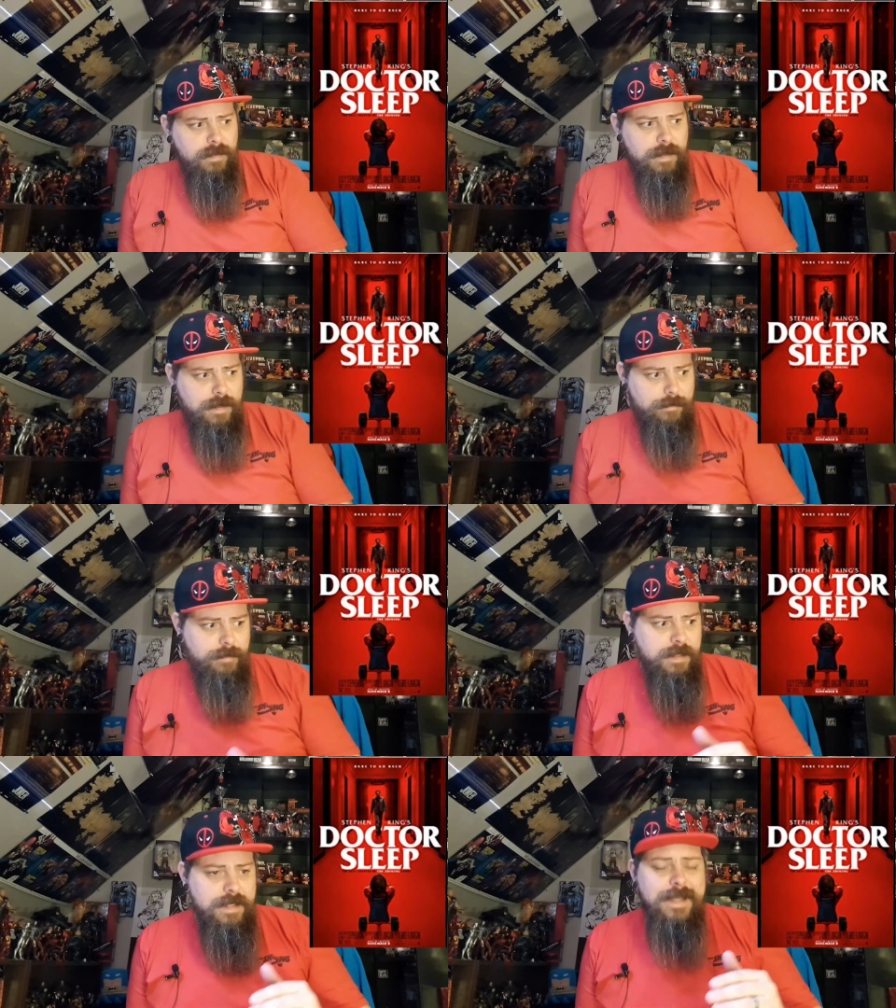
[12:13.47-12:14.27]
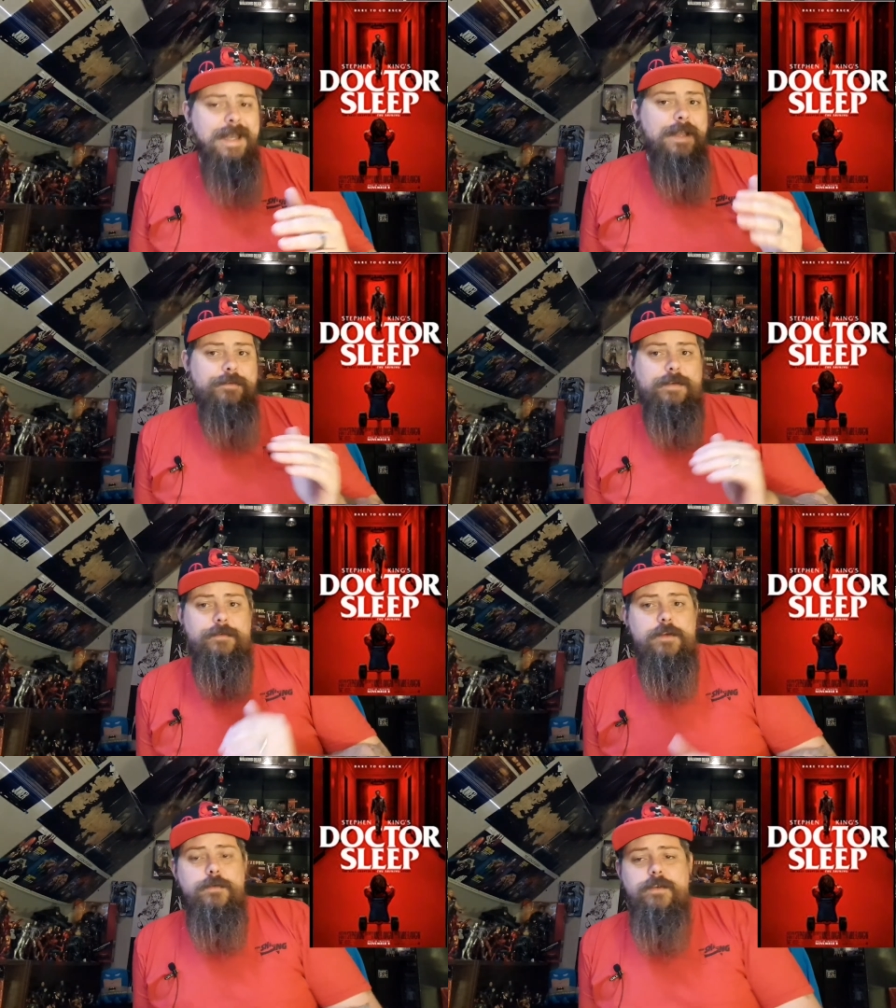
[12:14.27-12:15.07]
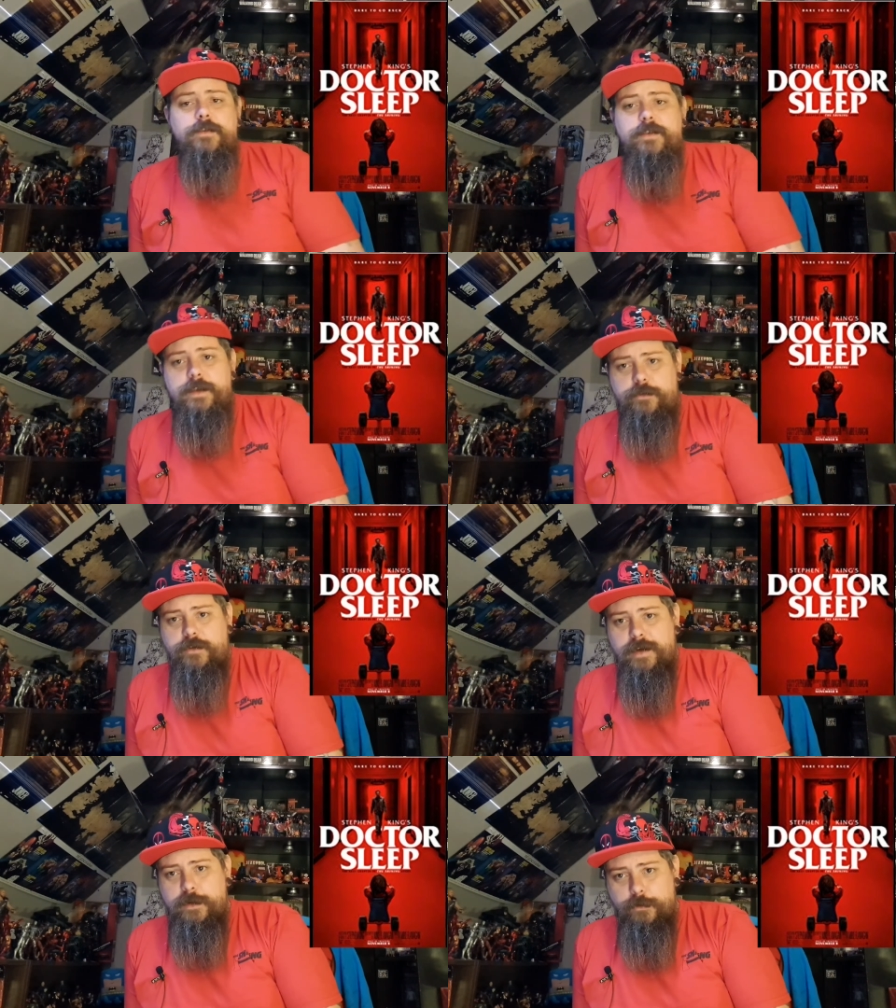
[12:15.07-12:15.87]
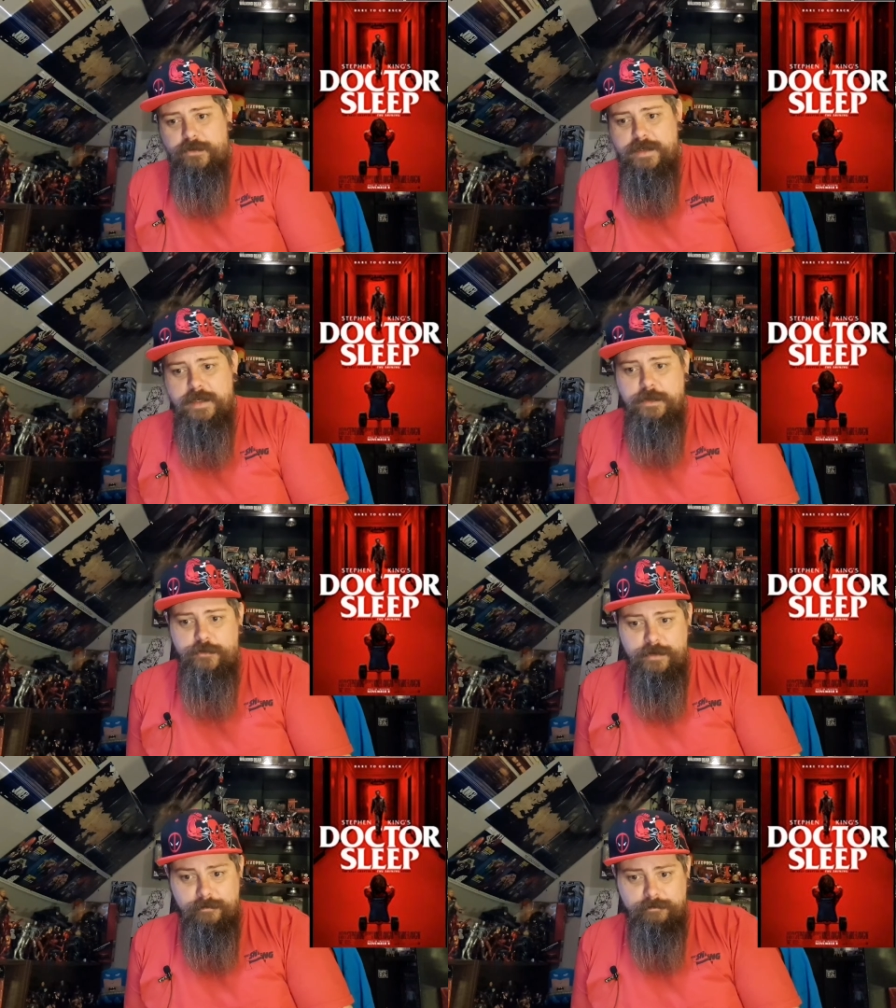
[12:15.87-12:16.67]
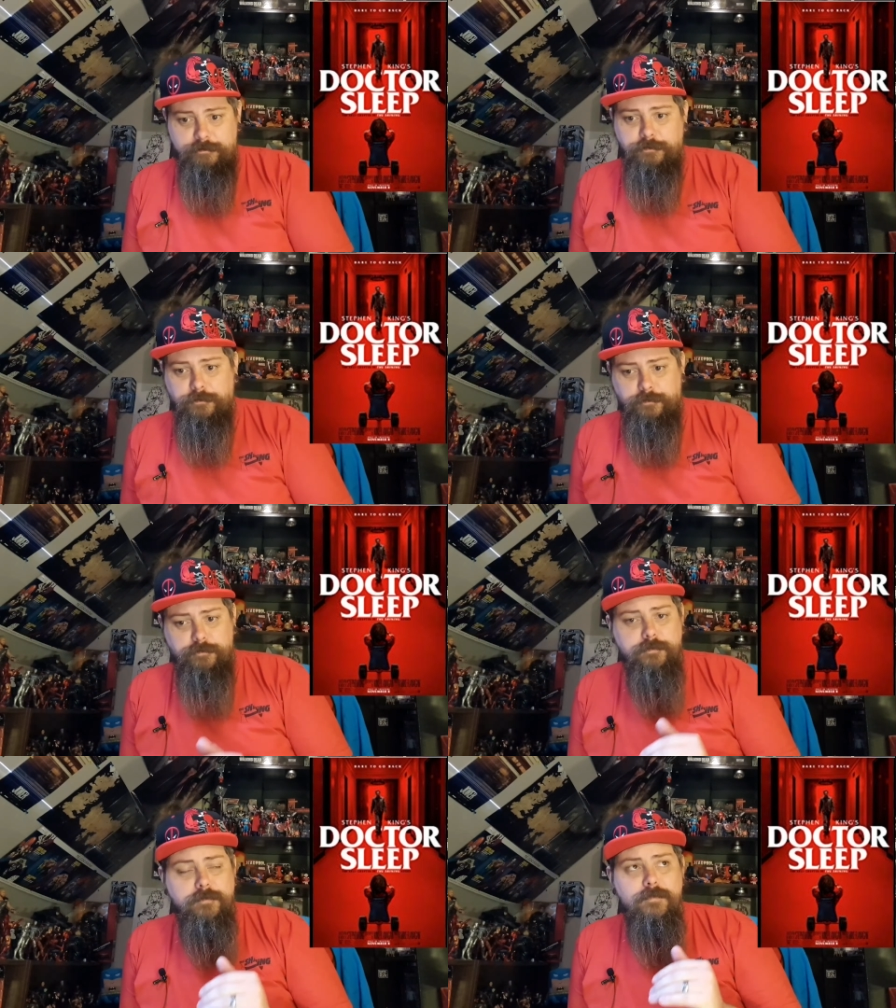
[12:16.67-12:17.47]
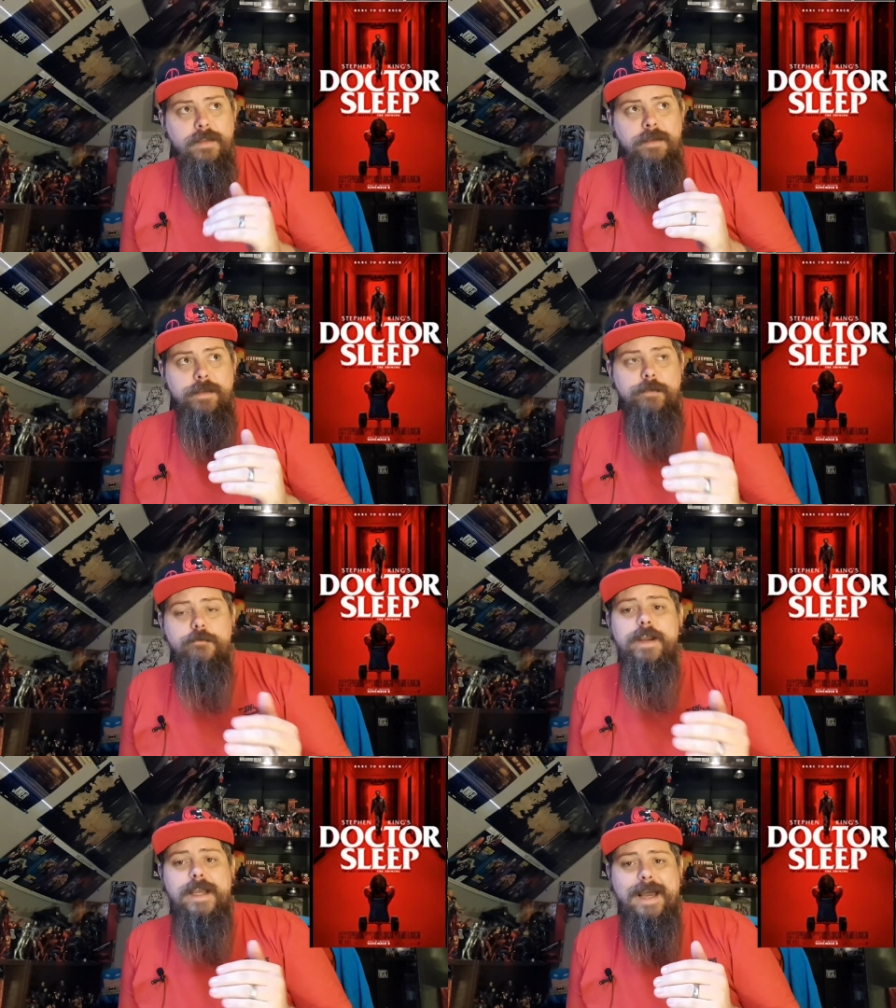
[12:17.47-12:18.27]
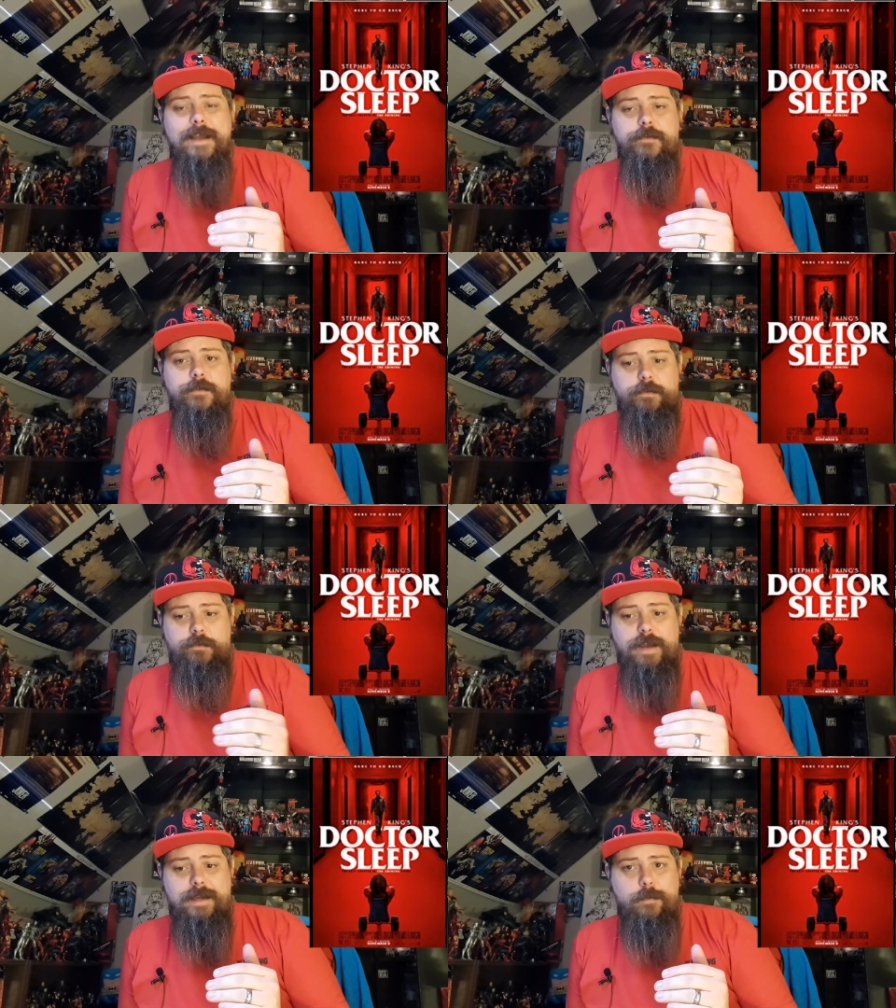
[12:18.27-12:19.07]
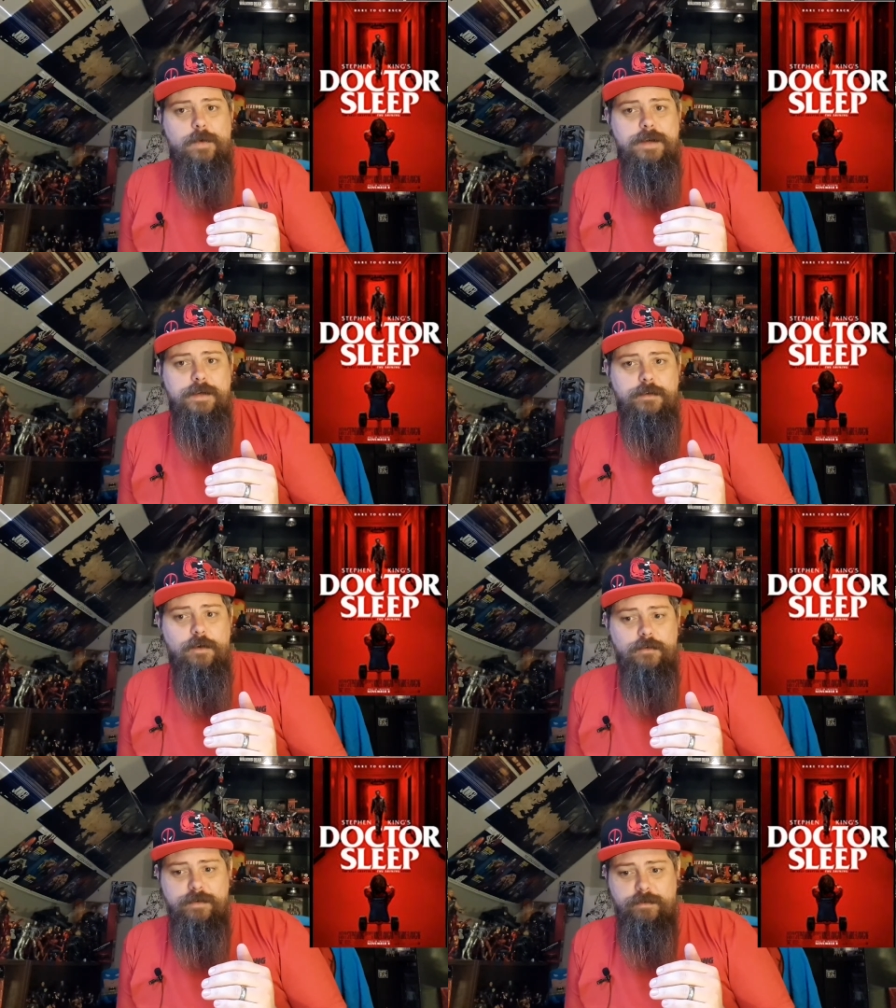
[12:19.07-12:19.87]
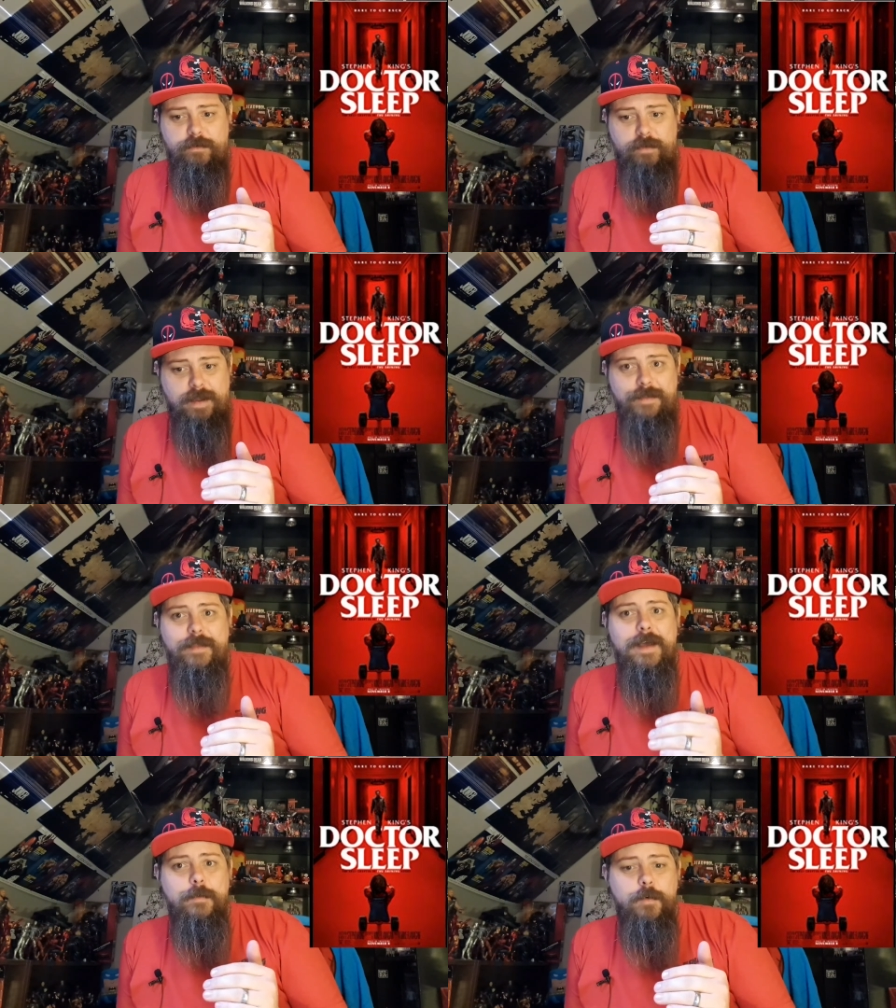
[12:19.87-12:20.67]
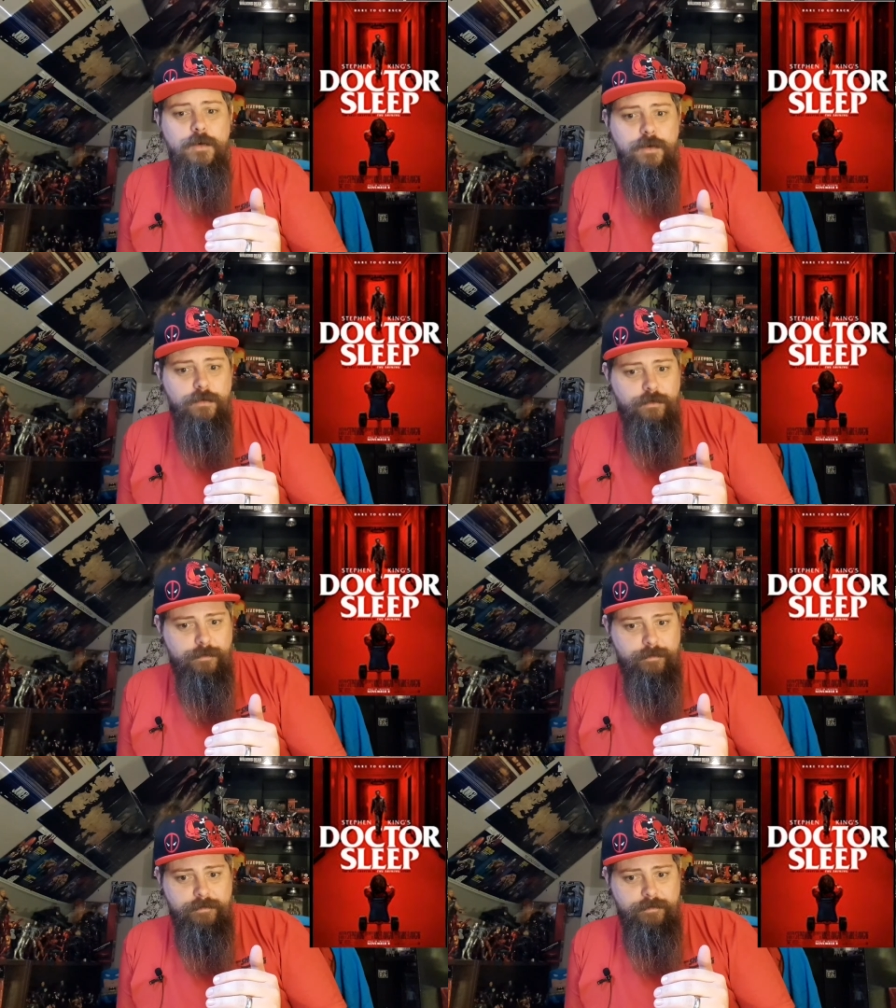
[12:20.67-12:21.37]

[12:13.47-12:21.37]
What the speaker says: Instead of using CGI or de-aging, they recast Jack and Wendy Torrance, and that works.